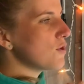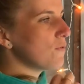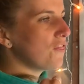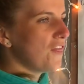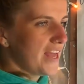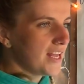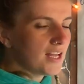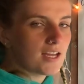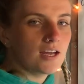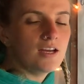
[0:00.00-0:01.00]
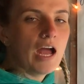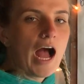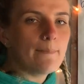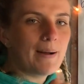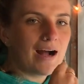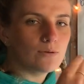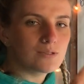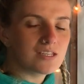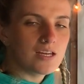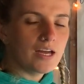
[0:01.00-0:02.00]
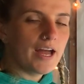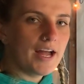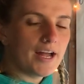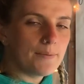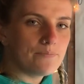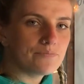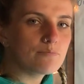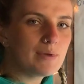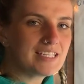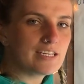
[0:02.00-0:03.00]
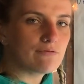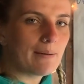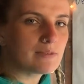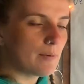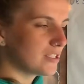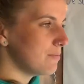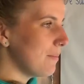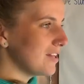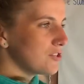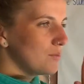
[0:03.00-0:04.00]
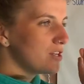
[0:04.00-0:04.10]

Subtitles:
you think about Mrs. Ramsbottom? Imagine we